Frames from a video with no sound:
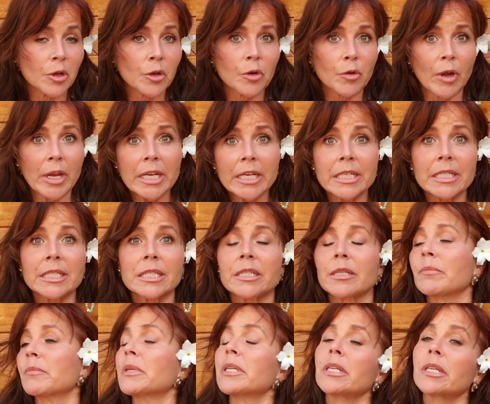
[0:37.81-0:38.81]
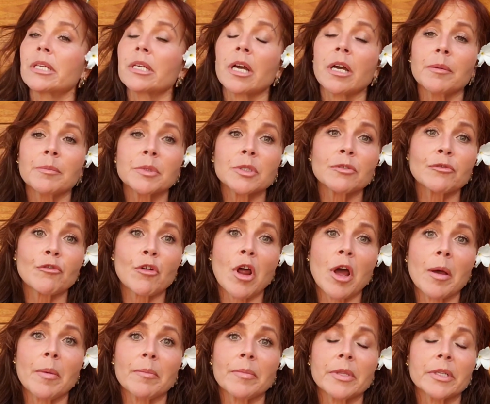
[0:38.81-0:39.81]
greatness to me comes
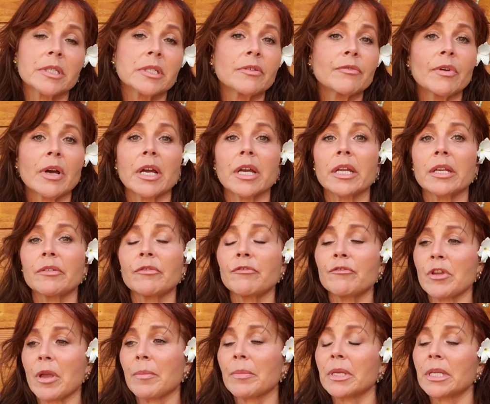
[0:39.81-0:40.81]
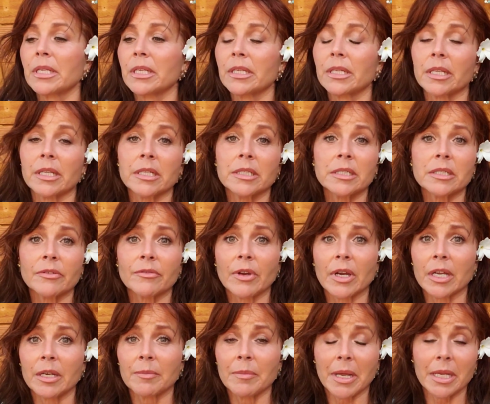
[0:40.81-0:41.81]
from the divine feminine and the
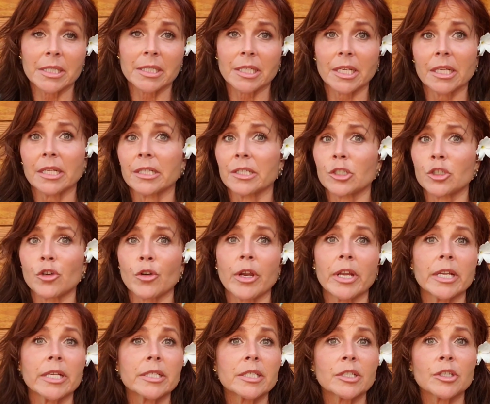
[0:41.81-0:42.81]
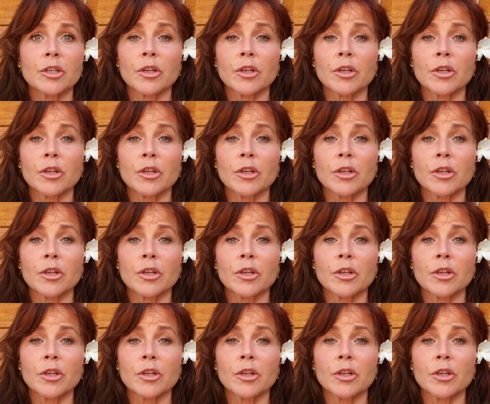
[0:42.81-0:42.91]
divine masculine traits.